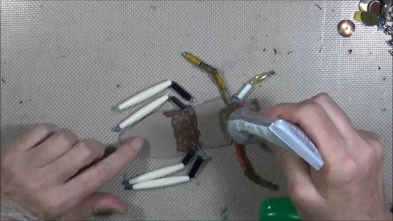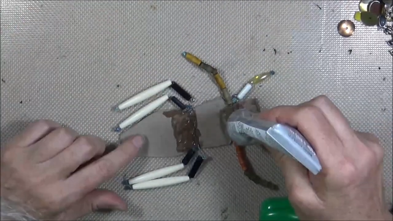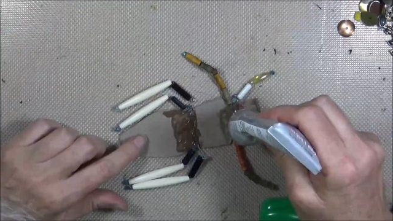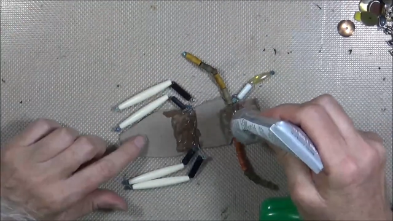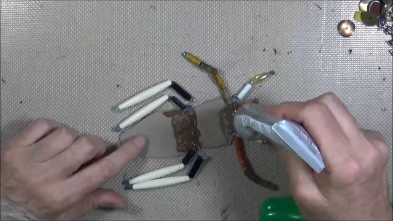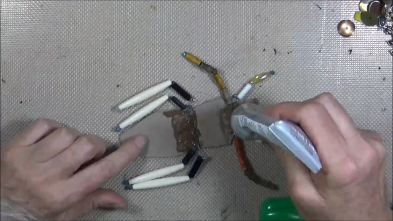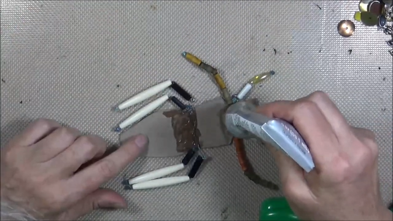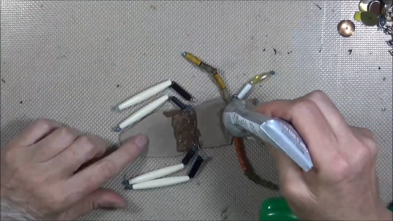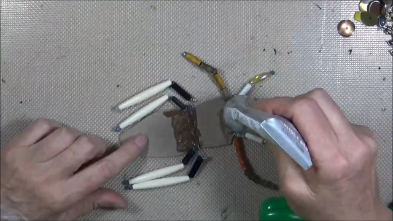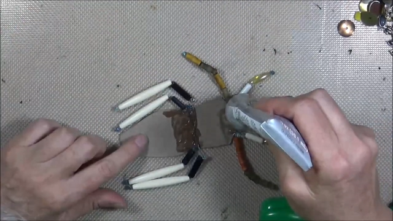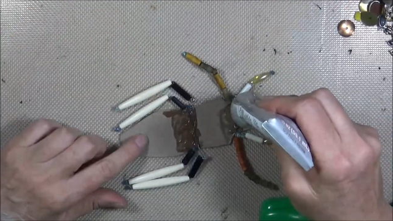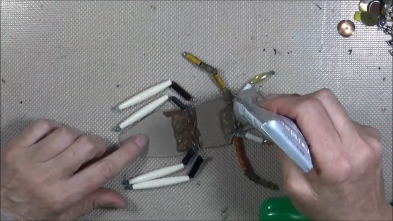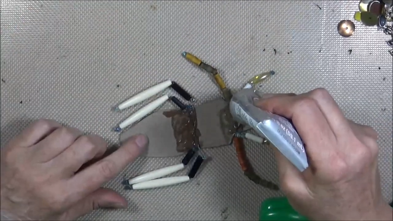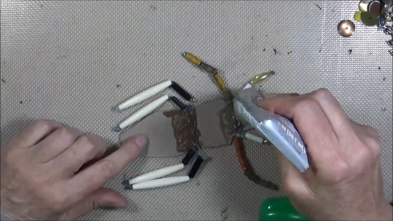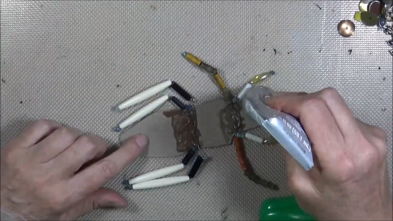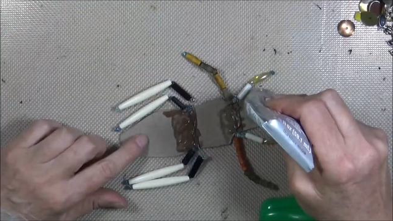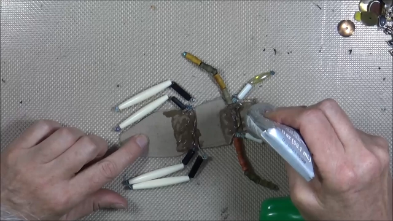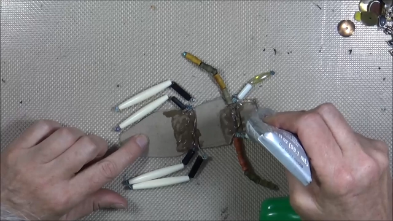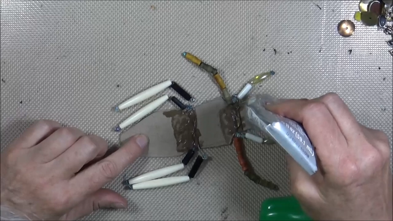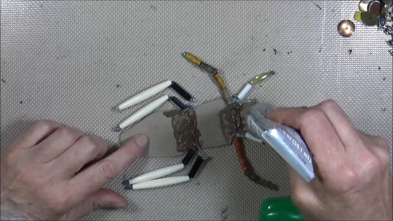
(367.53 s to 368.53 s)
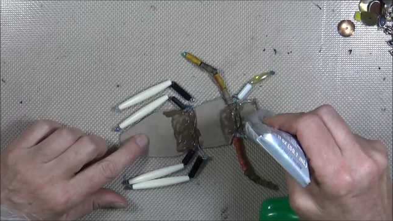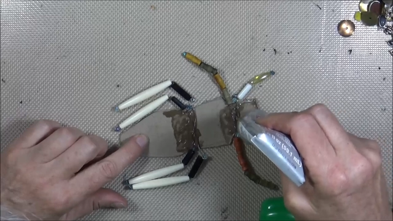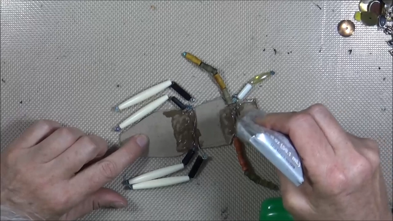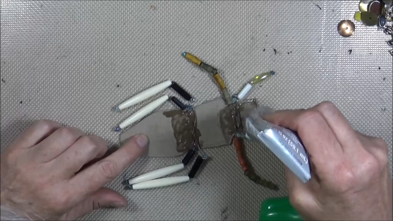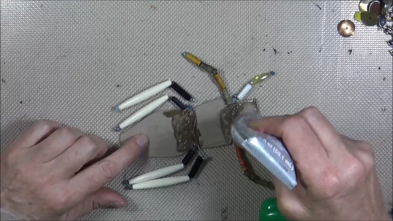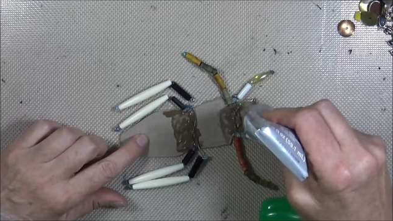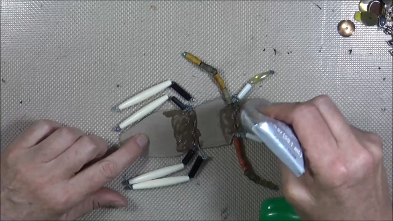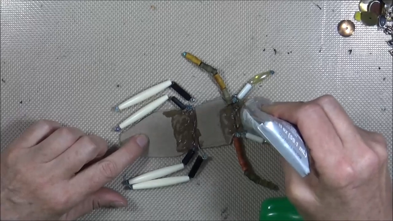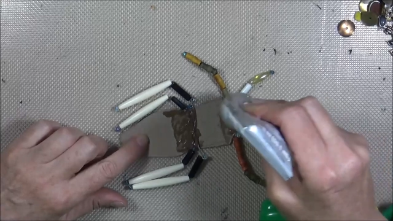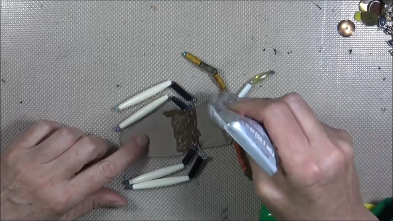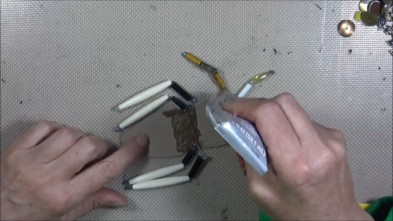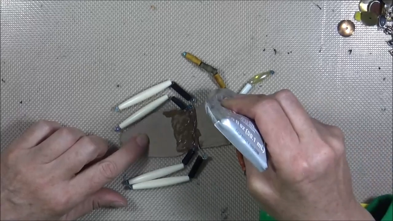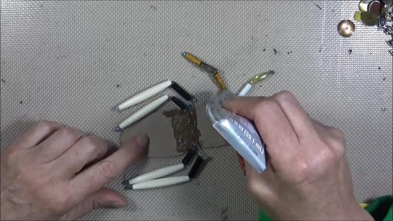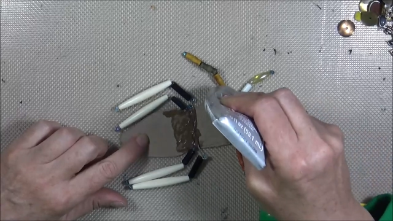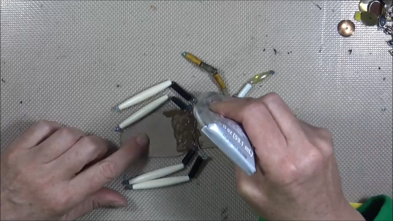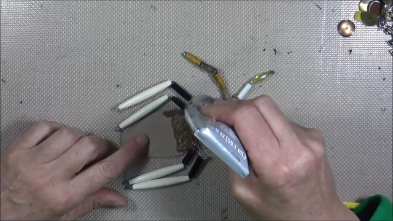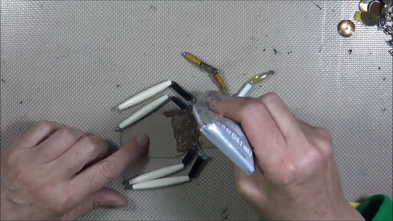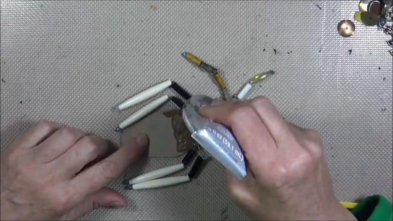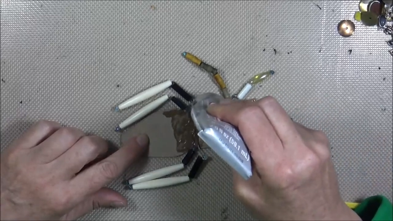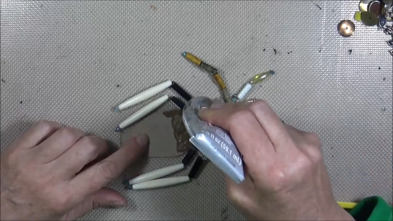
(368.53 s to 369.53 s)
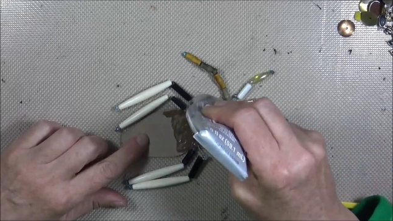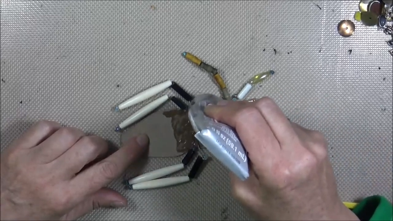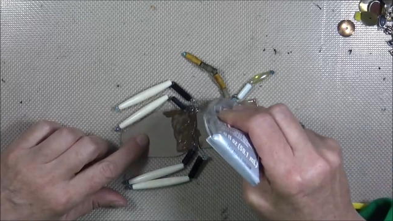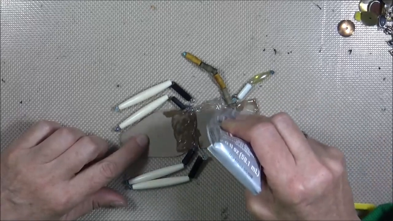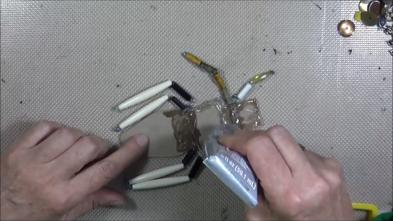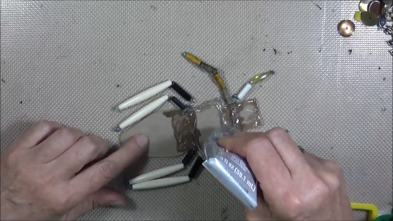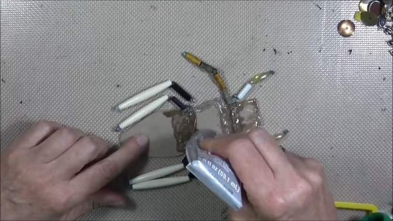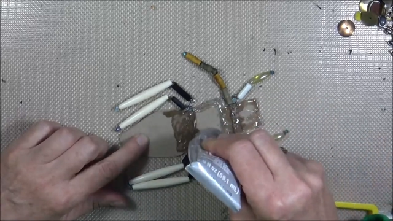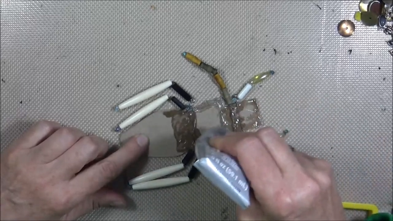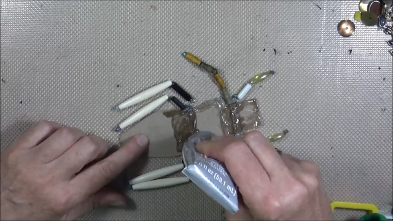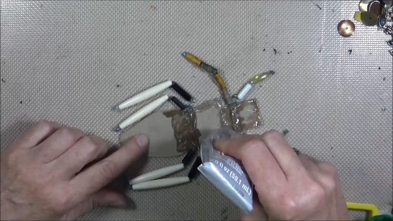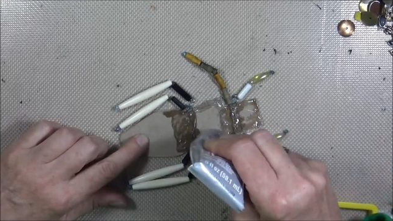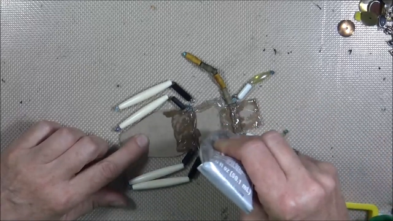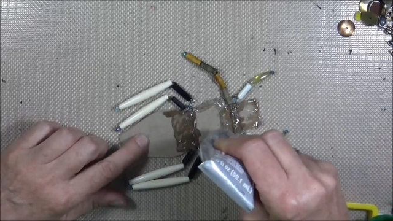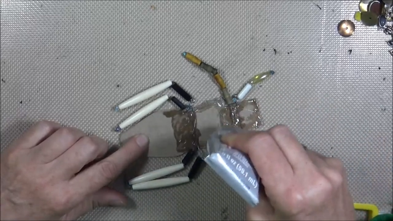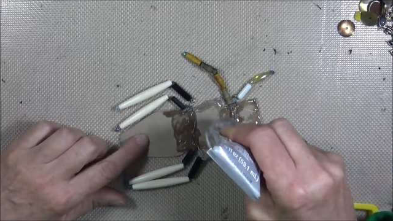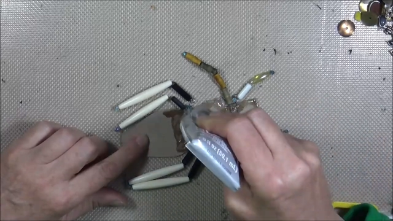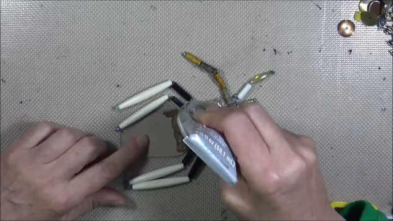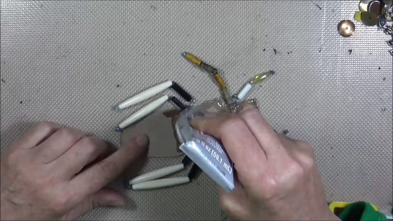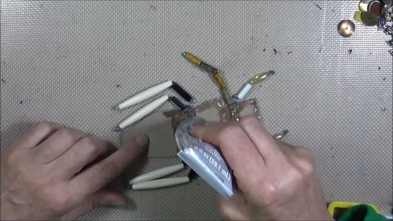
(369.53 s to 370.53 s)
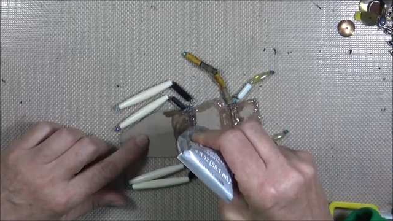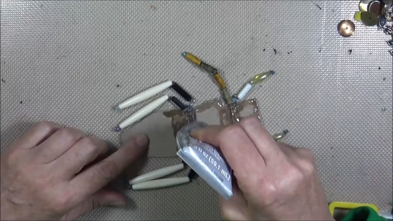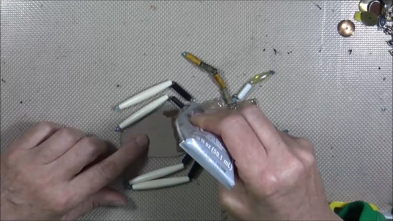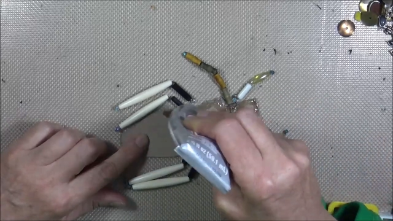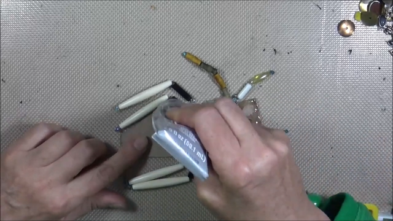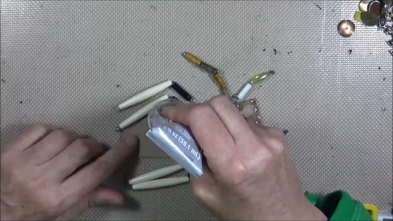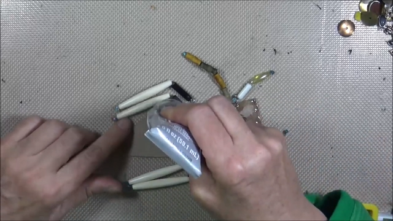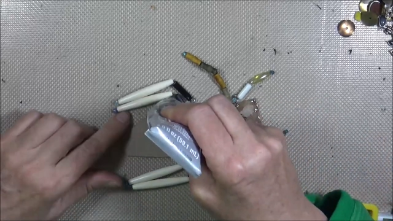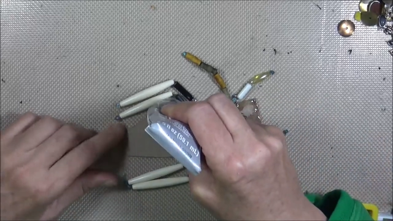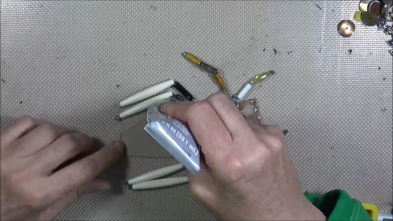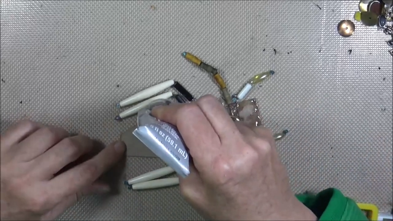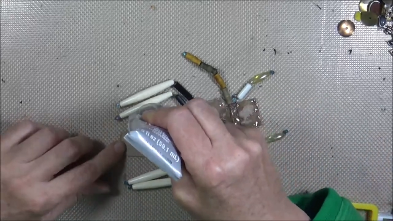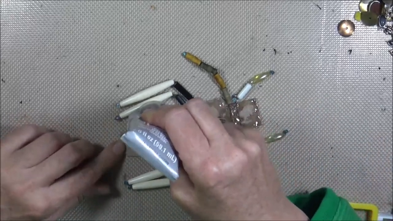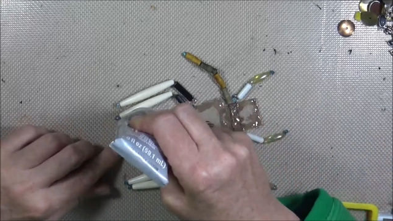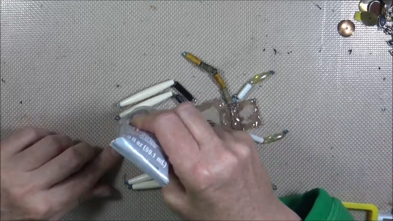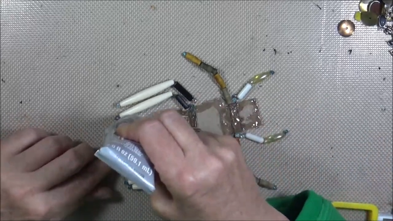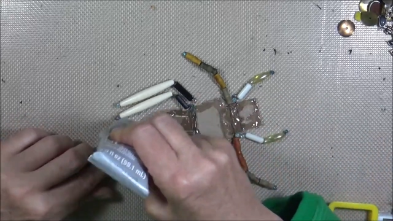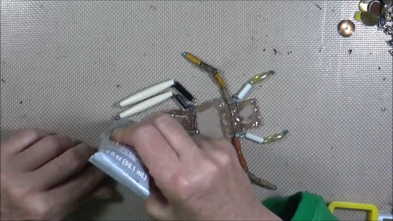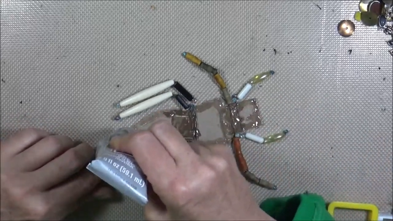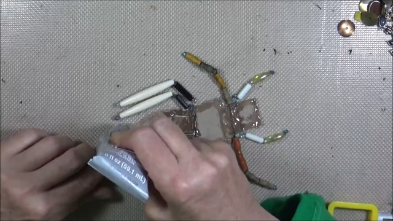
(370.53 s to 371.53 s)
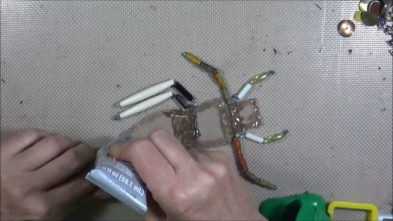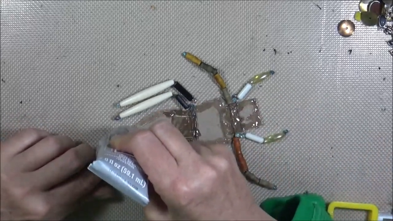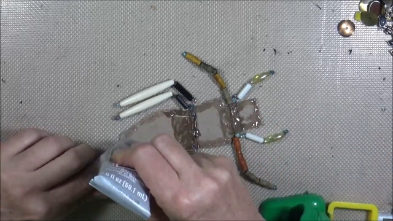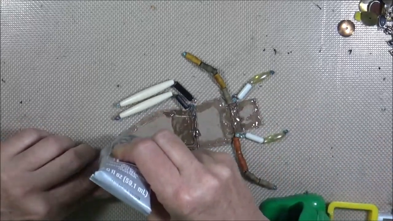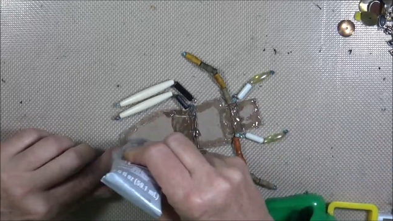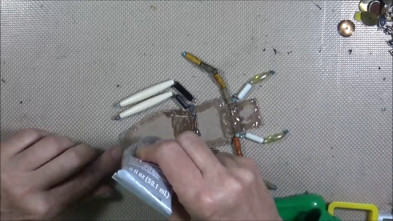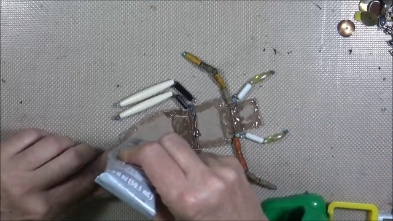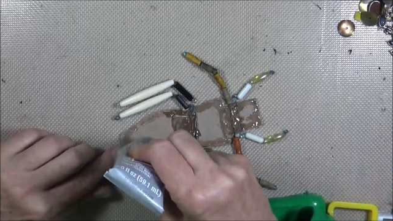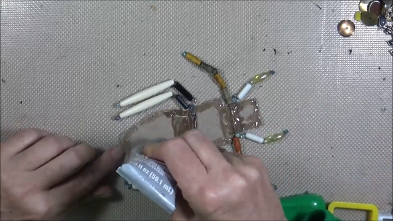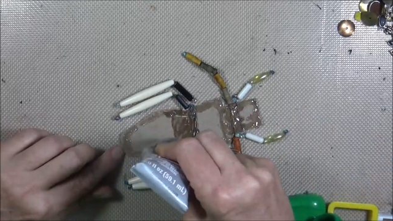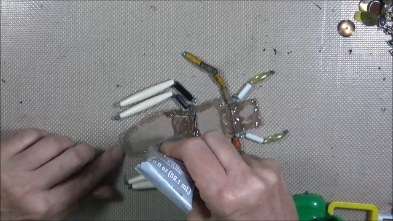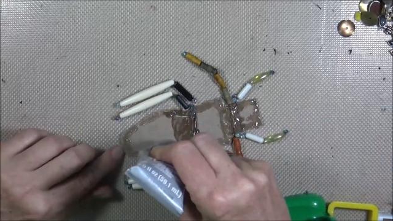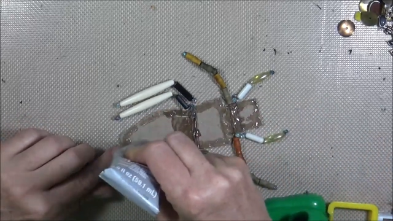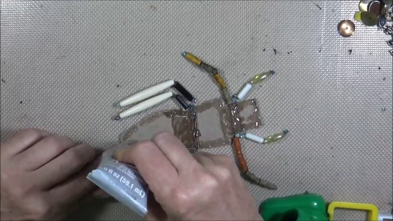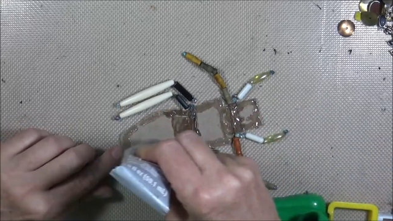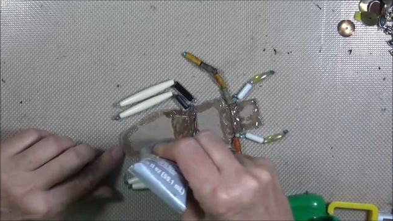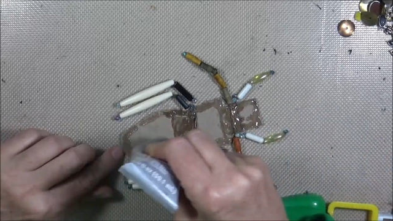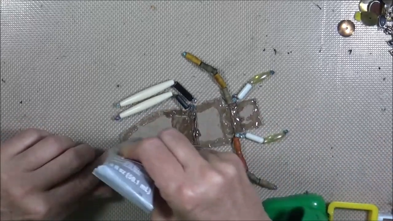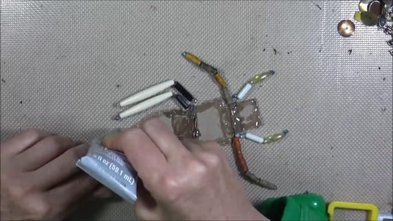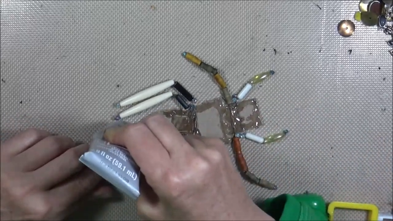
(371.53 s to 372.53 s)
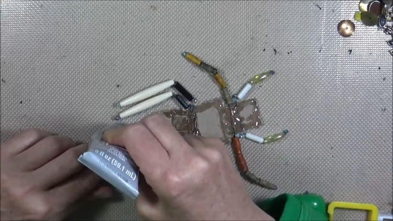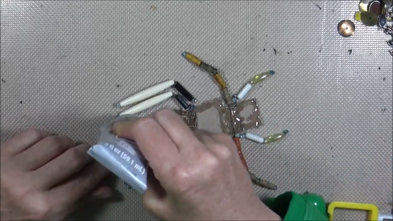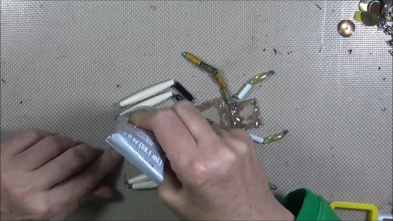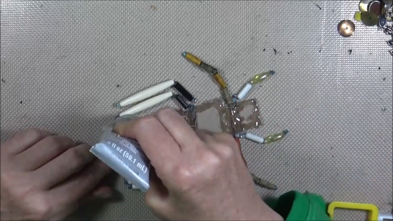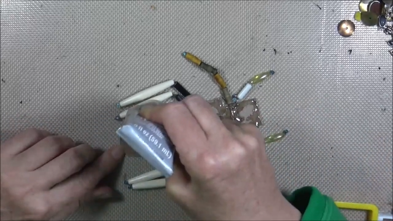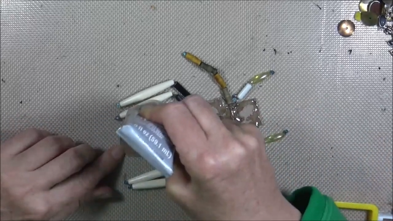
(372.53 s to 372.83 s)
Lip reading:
Nobody's mouth can be seen.